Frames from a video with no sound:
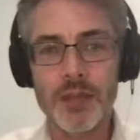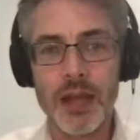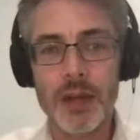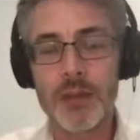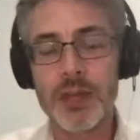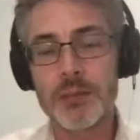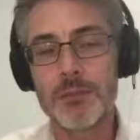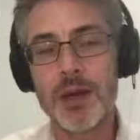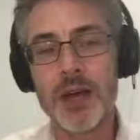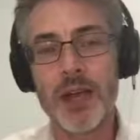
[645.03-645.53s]
I
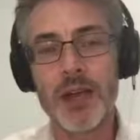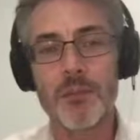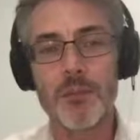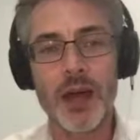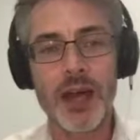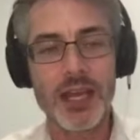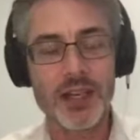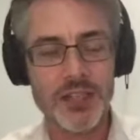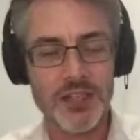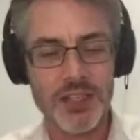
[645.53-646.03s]
mean,
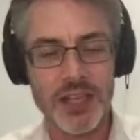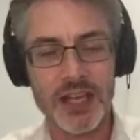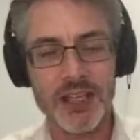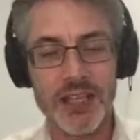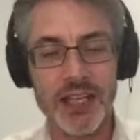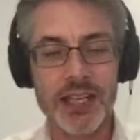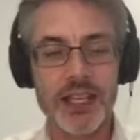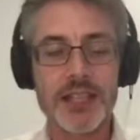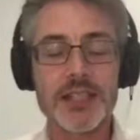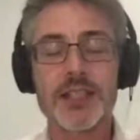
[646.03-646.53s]
my
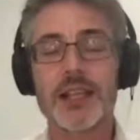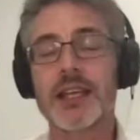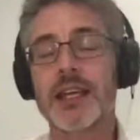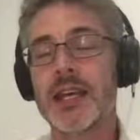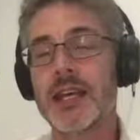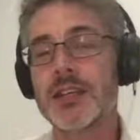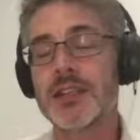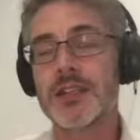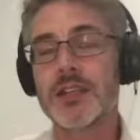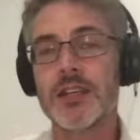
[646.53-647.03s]
understanding in
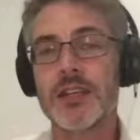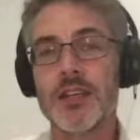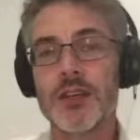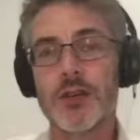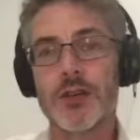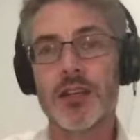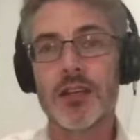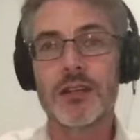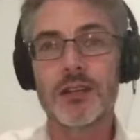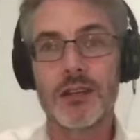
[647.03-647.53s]
Italy is that you
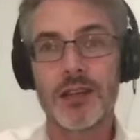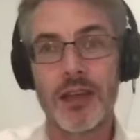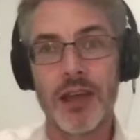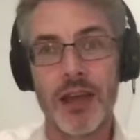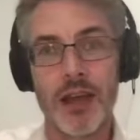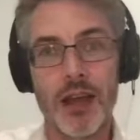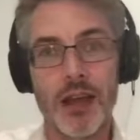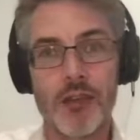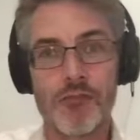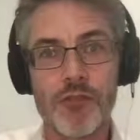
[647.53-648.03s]
can
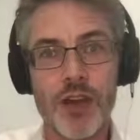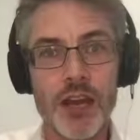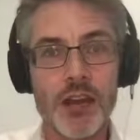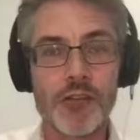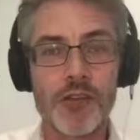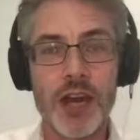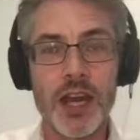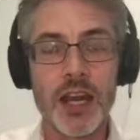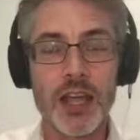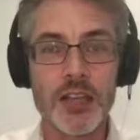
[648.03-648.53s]
run a
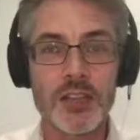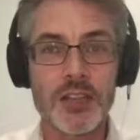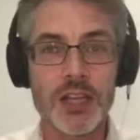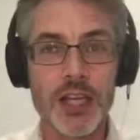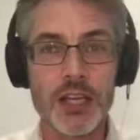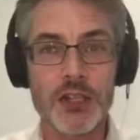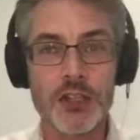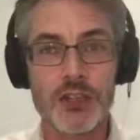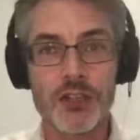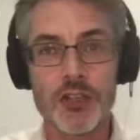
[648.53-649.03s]
radio
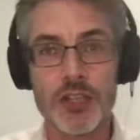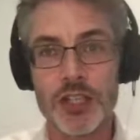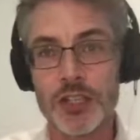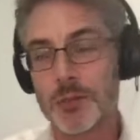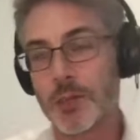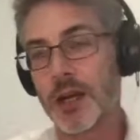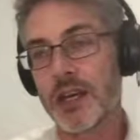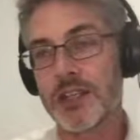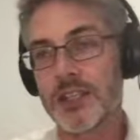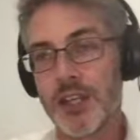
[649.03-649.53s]
station just
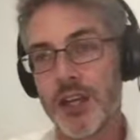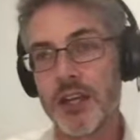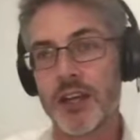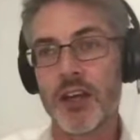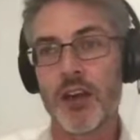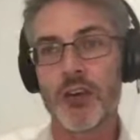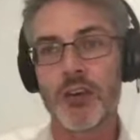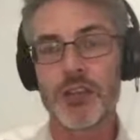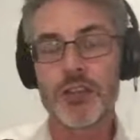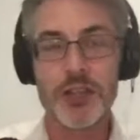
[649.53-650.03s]
by turning
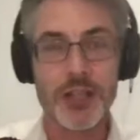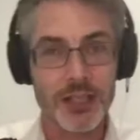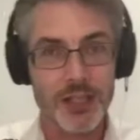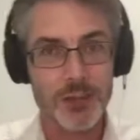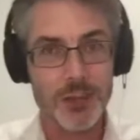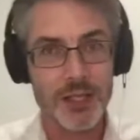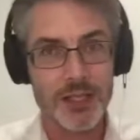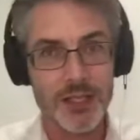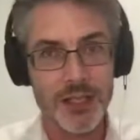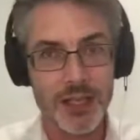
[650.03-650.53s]
on a
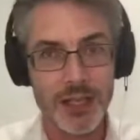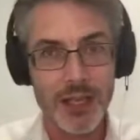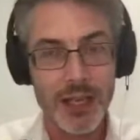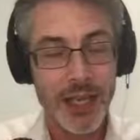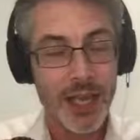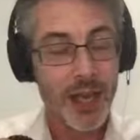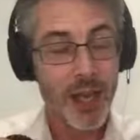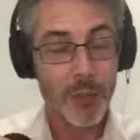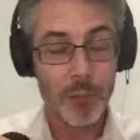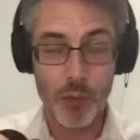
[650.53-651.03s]
transmitter,
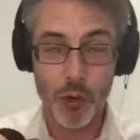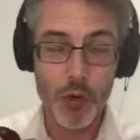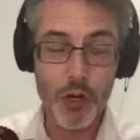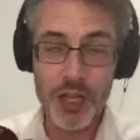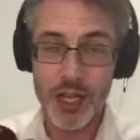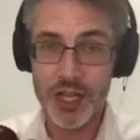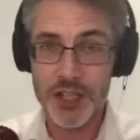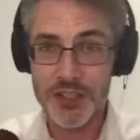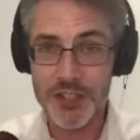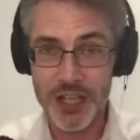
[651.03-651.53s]

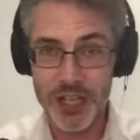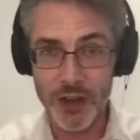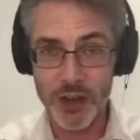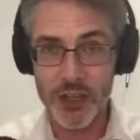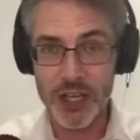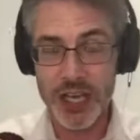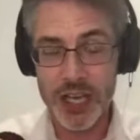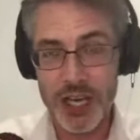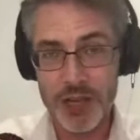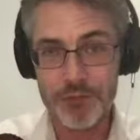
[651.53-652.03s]
broadcasting
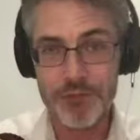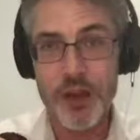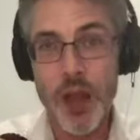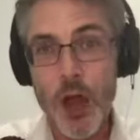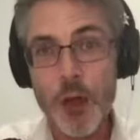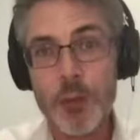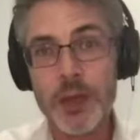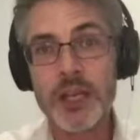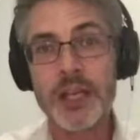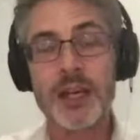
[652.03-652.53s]
on it, and if
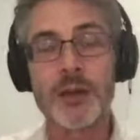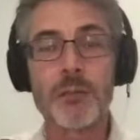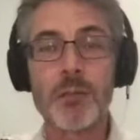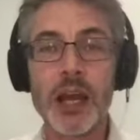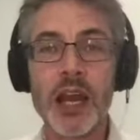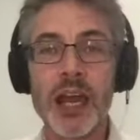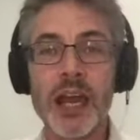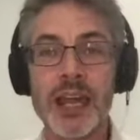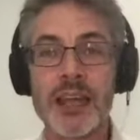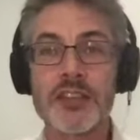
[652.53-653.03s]
nobody
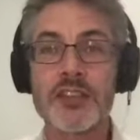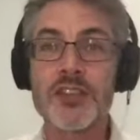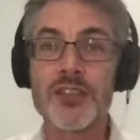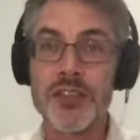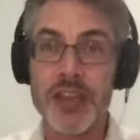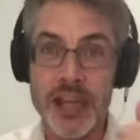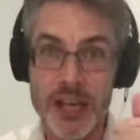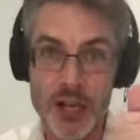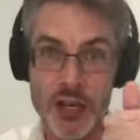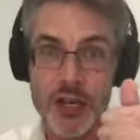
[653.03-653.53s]
complains,
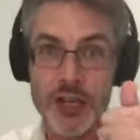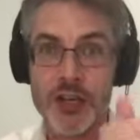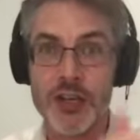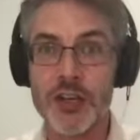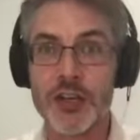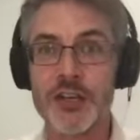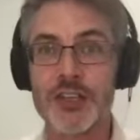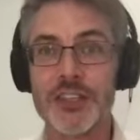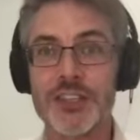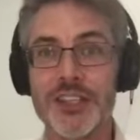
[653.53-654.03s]
then you're
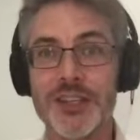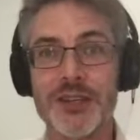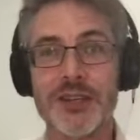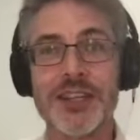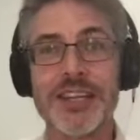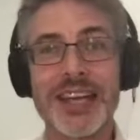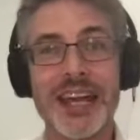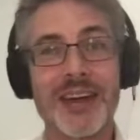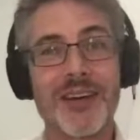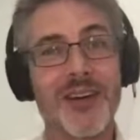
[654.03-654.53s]
good and you
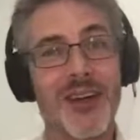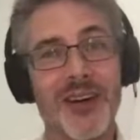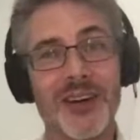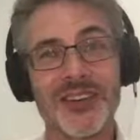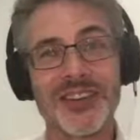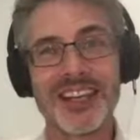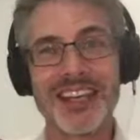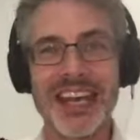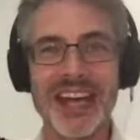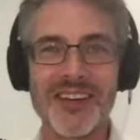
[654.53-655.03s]
can carry
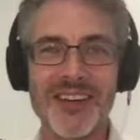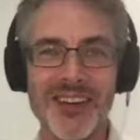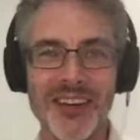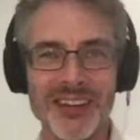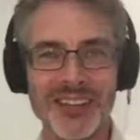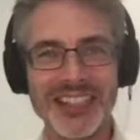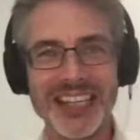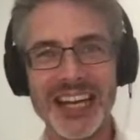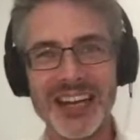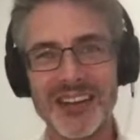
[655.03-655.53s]

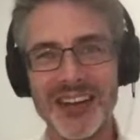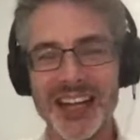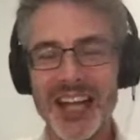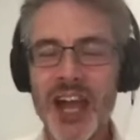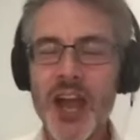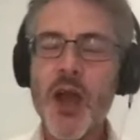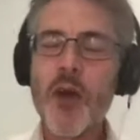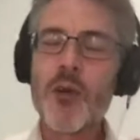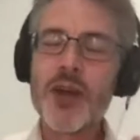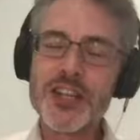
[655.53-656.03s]
on going,
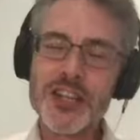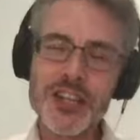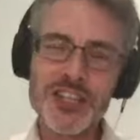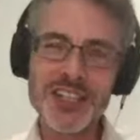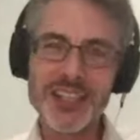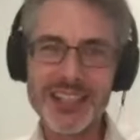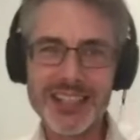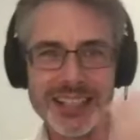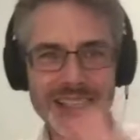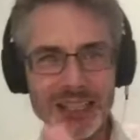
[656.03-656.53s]
which is
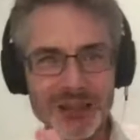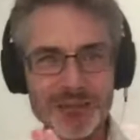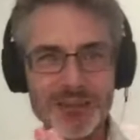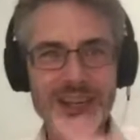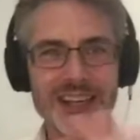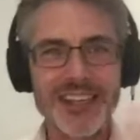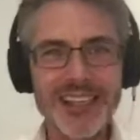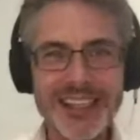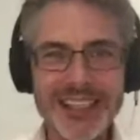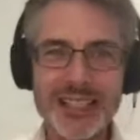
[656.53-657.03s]
a
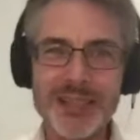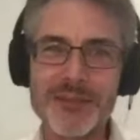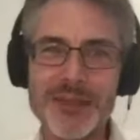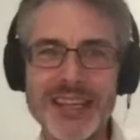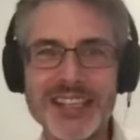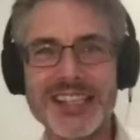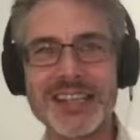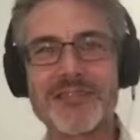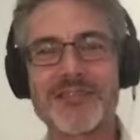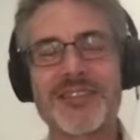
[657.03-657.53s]
little
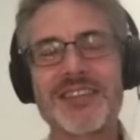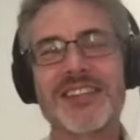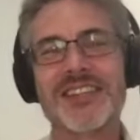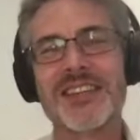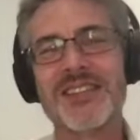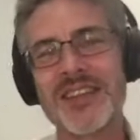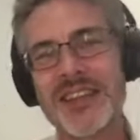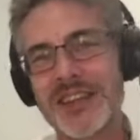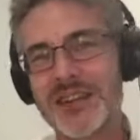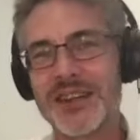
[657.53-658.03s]
bit different
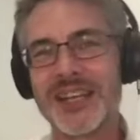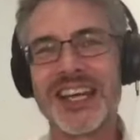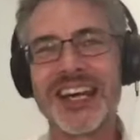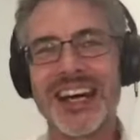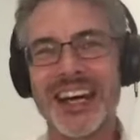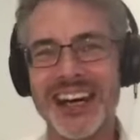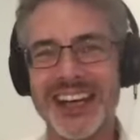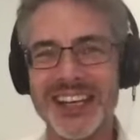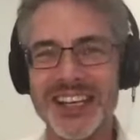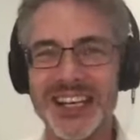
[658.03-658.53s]
in the UK,
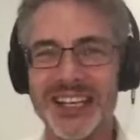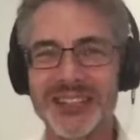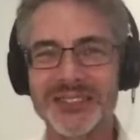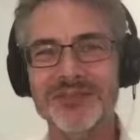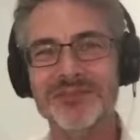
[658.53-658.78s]
I know.